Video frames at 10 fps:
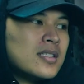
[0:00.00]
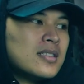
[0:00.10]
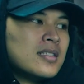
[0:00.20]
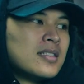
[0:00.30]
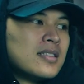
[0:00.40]

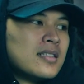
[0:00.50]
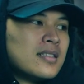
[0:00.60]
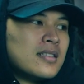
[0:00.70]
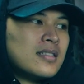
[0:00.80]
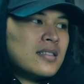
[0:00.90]

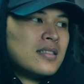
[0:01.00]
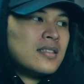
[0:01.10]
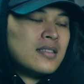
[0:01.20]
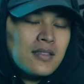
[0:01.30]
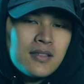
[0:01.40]

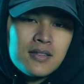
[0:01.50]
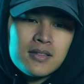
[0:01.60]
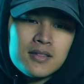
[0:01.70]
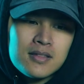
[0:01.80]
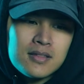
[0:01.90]

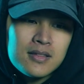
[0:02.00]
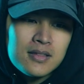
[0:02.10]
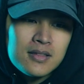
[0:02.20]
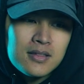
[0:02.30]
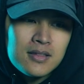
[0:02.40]

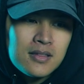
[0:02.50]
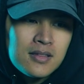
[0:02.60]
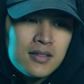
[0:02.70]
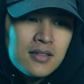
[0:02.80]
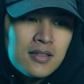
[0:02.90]

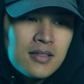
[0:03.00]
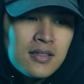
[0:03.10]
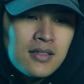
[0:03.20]
This person isn't speaking.